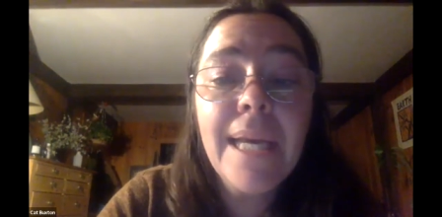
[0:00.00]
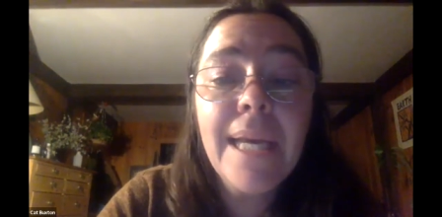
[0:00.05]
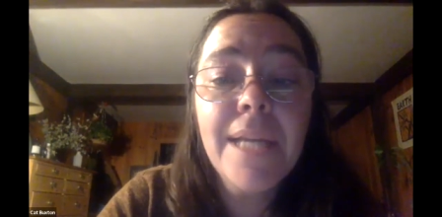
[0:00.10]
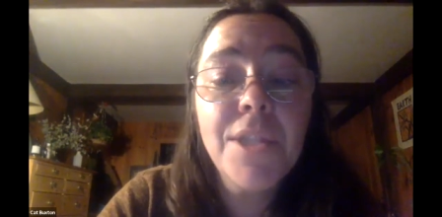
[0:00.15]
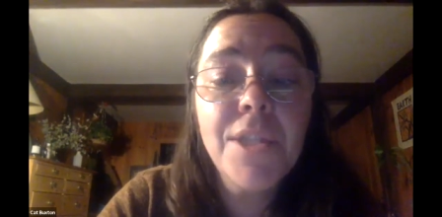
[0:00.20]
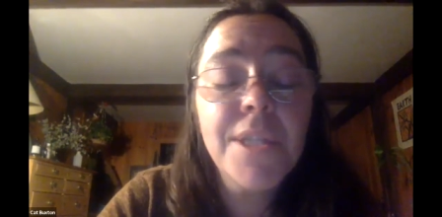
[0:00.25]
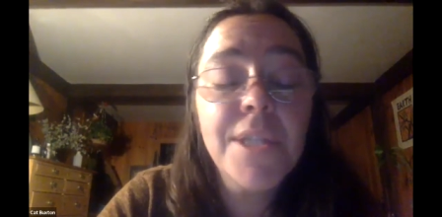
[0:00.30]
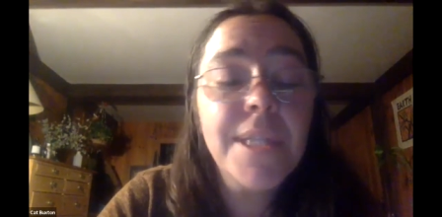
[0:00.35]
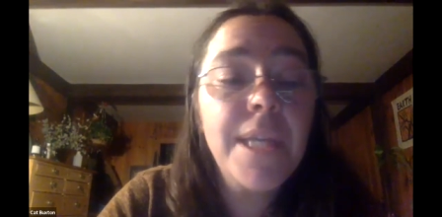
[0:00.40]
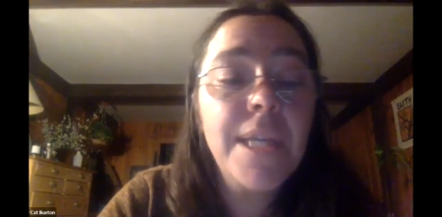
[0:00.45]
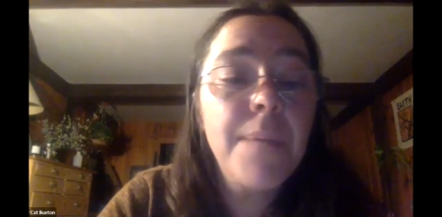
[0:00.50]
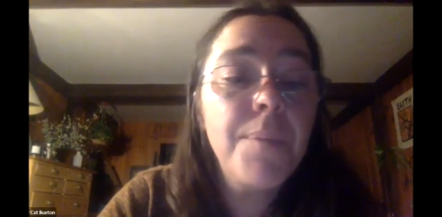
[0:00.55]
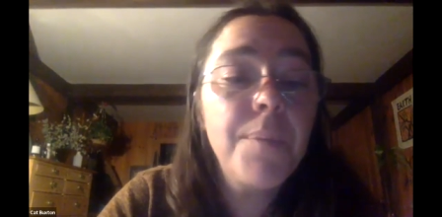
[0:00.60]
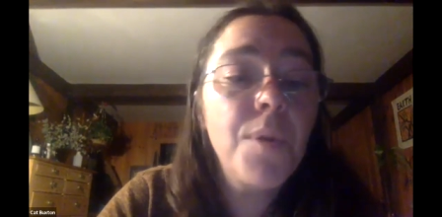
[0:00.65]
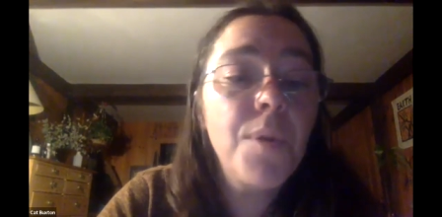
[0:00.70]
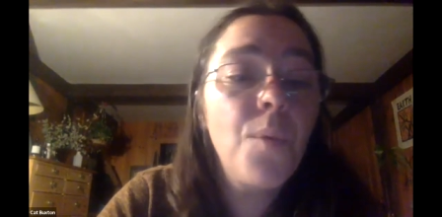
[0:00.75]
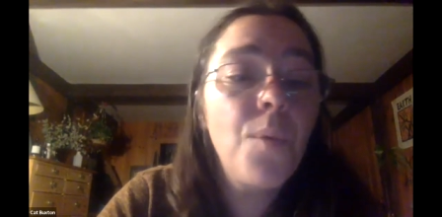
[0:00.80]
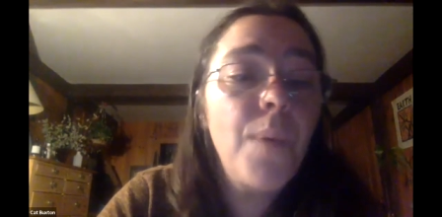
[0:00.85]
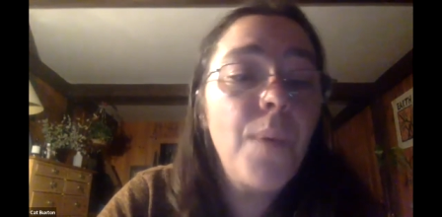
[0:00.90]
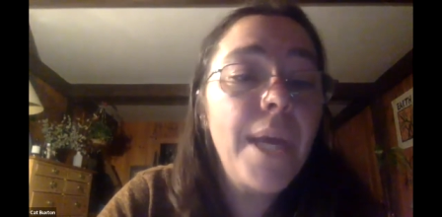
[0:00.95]
and just keep
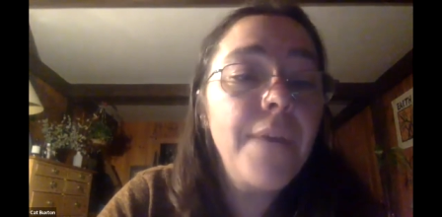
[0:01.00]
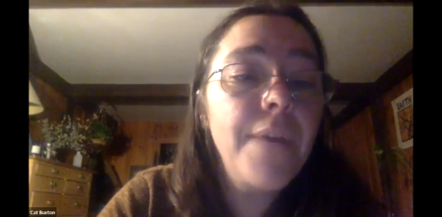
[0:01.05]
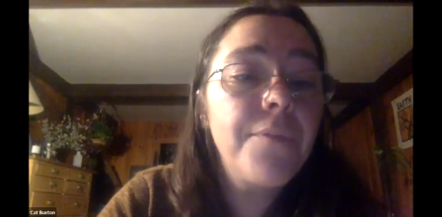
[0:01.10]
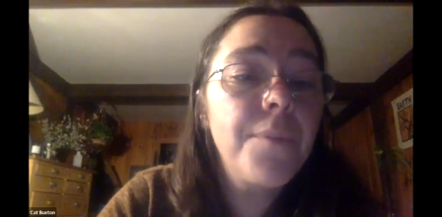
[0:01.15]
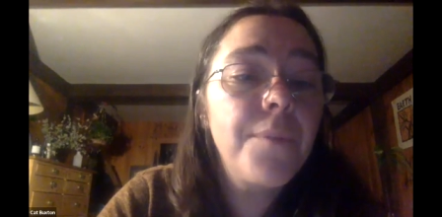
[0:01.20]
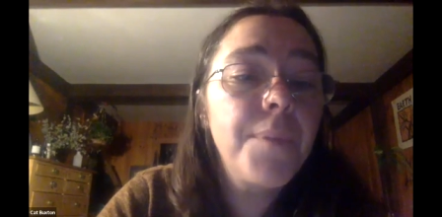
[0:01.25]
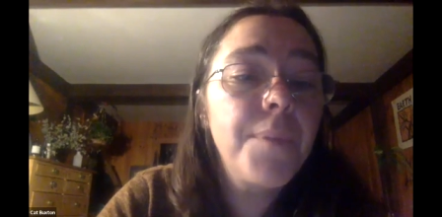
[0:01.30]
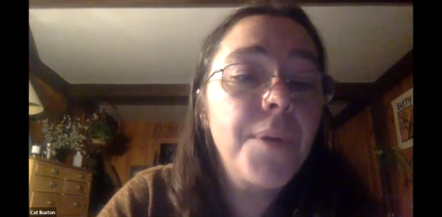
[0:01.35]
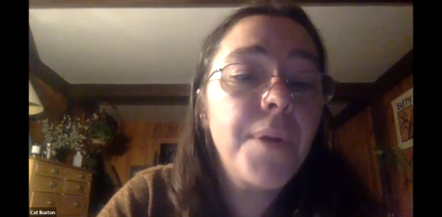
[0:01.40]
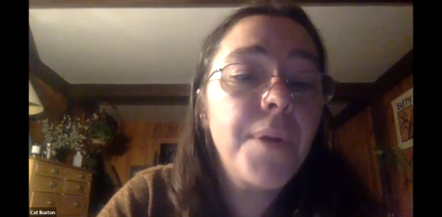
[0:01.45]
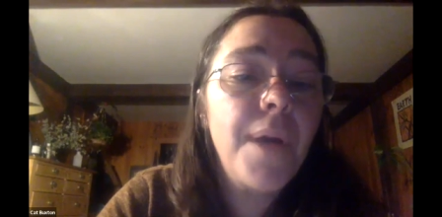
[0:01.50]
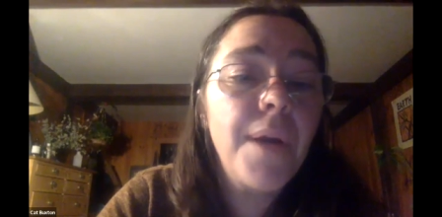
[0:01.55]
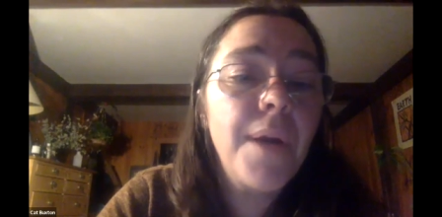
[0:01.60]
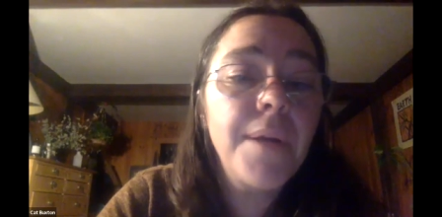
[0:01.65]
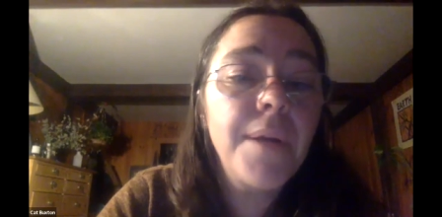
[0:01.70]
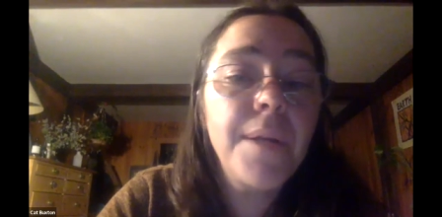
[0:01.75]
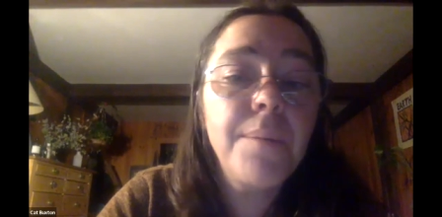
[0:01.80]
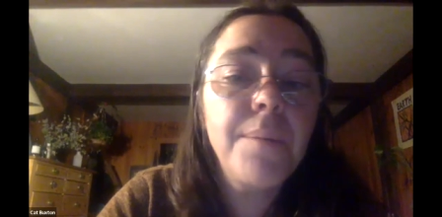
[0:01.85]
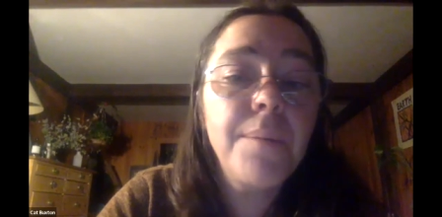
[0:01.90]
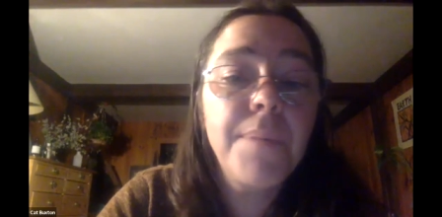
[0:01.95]
it away from your
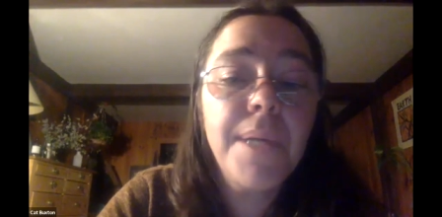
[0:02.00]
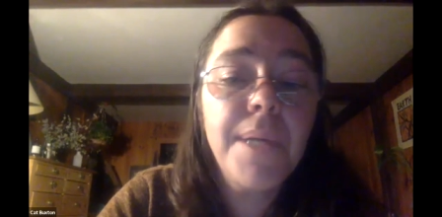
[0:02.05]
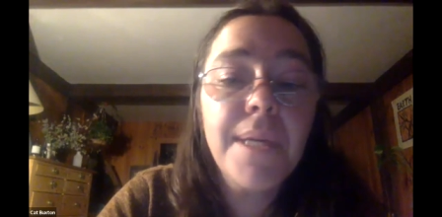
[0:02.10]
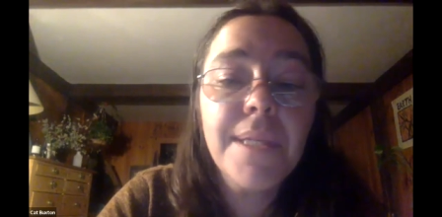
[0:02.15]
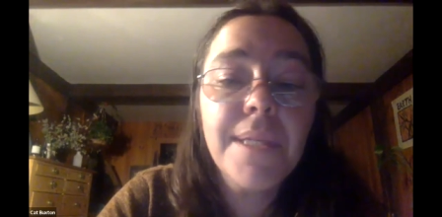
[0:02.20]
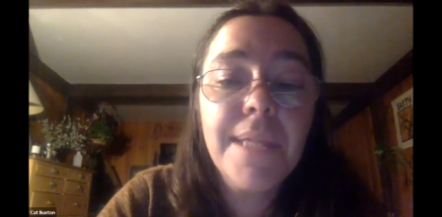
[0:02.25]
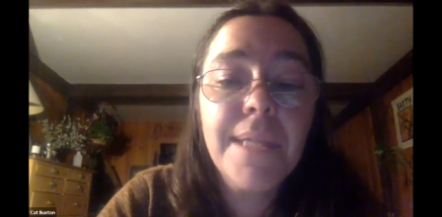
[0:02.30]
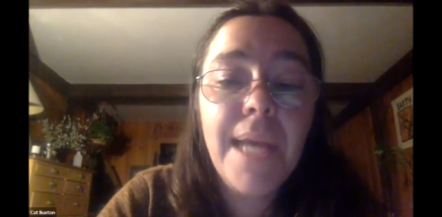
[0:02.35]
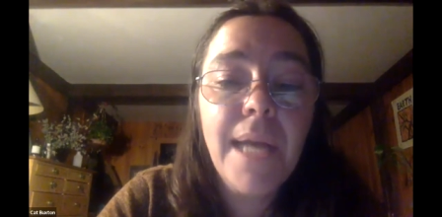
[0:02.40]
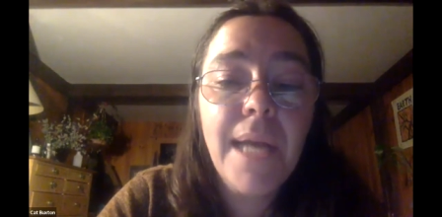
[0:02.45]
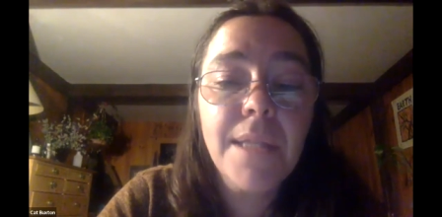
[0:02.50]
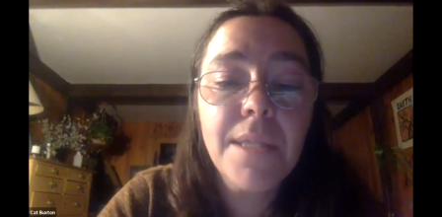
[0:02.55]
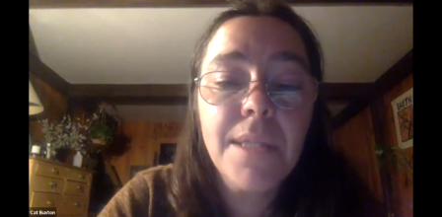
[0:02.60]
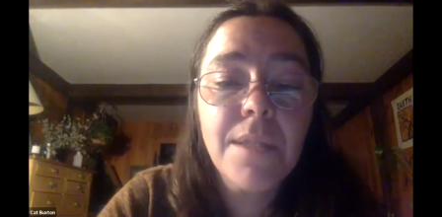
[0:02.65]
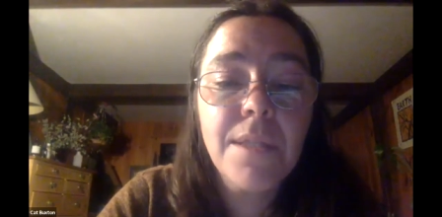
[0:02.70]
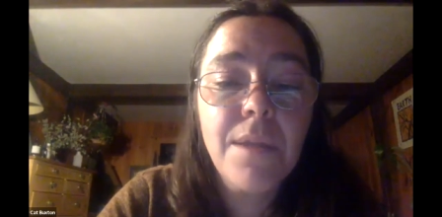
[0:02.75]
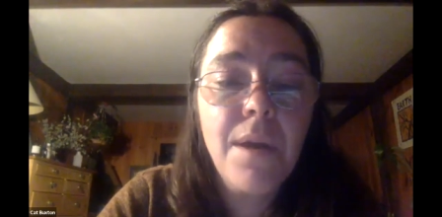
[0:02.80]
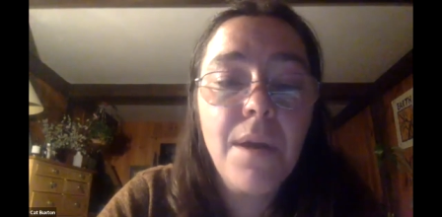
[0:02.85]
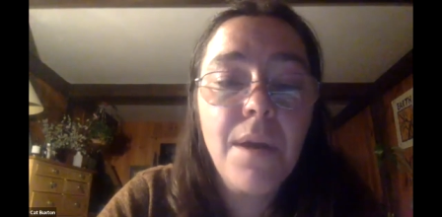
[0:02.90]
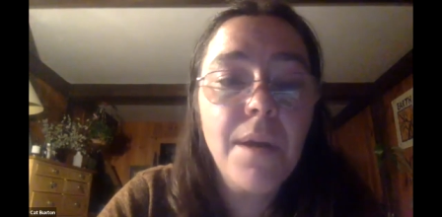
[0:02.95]
garden, because cats
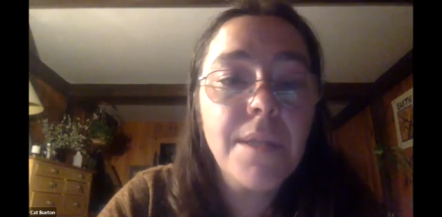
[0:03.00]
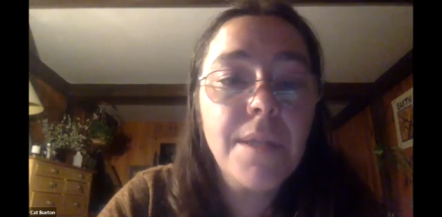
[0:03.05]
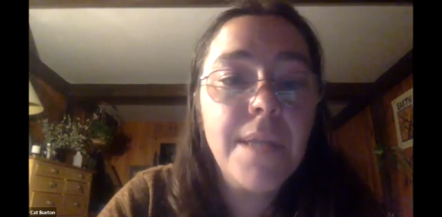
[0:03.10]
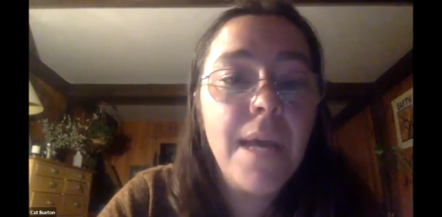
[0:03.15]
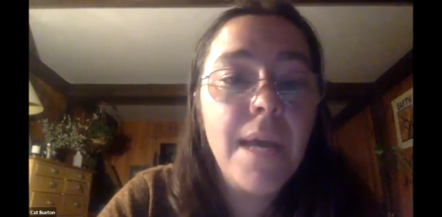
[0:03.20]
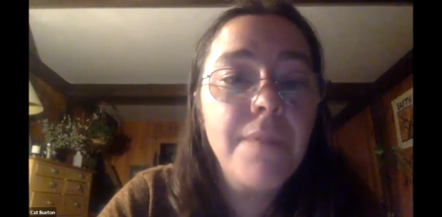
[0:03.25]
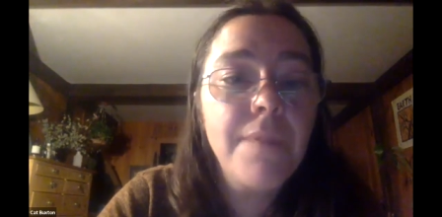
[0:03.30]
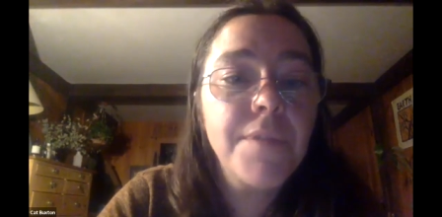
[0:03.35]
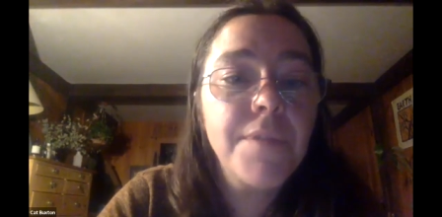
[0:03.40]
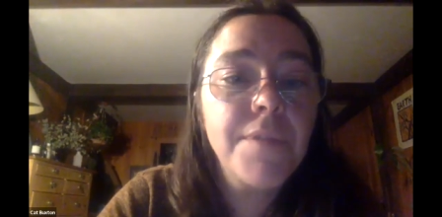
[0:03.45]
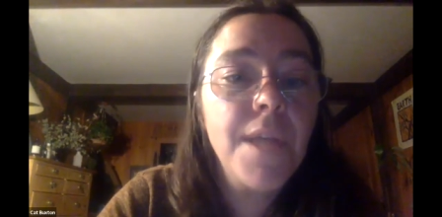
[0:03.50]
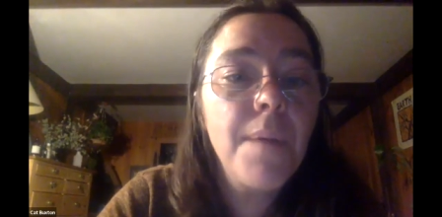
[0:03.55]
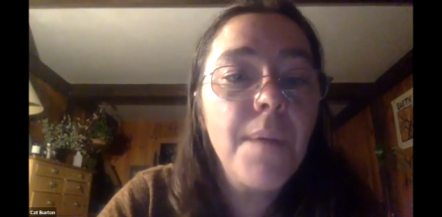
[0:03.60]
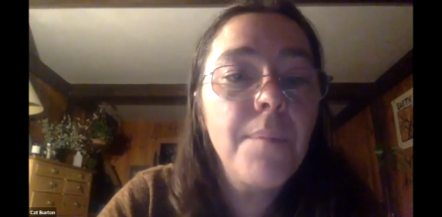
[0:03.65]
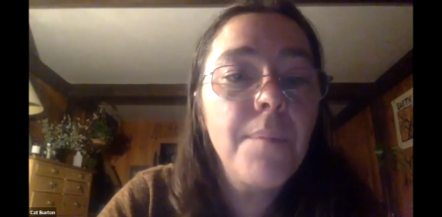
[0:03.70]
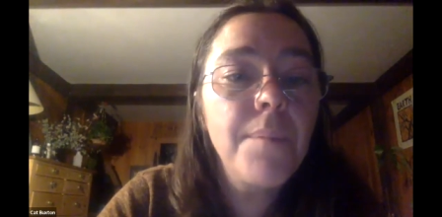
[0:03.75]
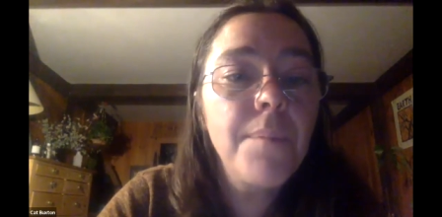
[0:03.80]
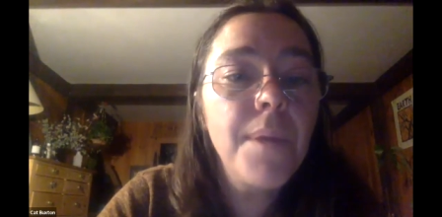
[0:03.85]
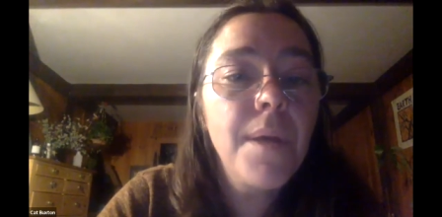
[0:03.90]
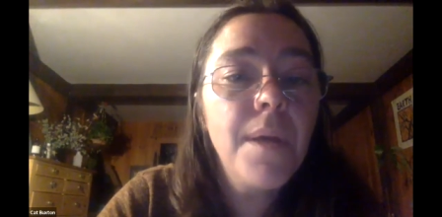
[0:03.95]
and dogs have
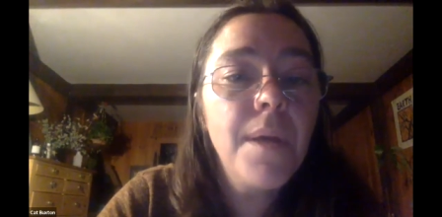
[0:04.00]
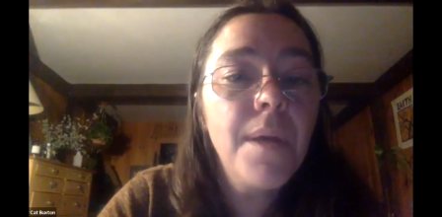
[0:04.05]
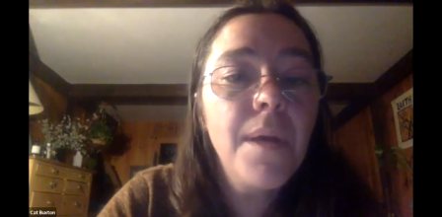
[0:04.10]
some